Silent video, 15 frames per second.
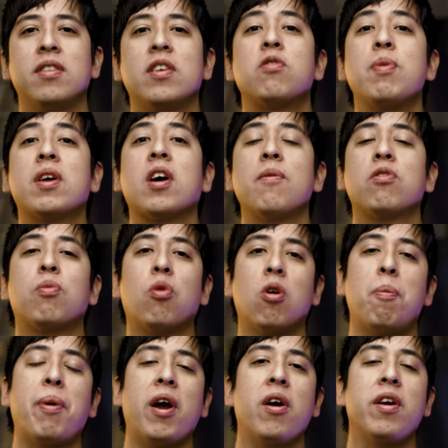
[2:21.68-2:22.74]
This becomes more
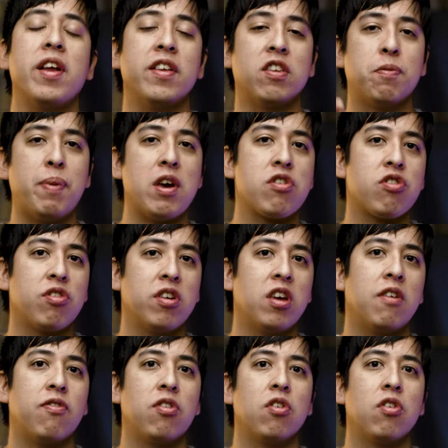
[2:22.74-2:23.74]
apparent, especially if